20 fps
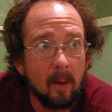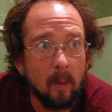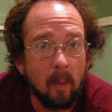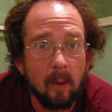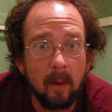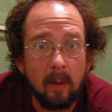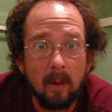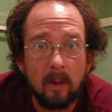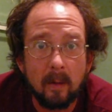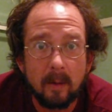
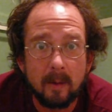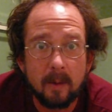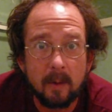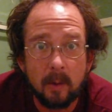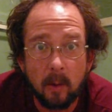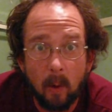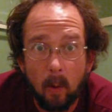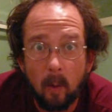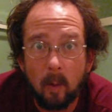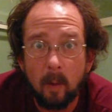one of those
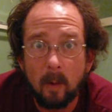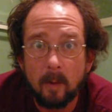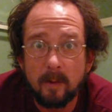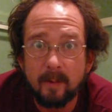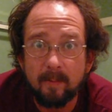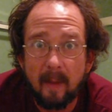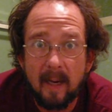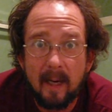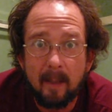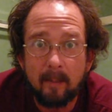troll
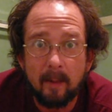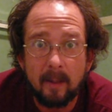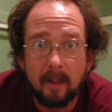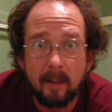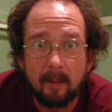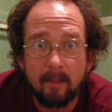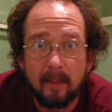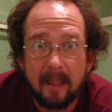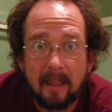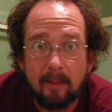
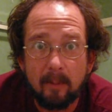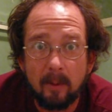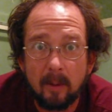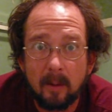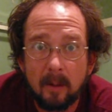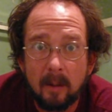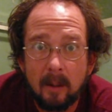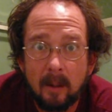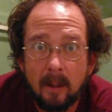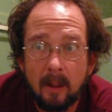spammer
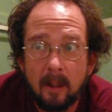people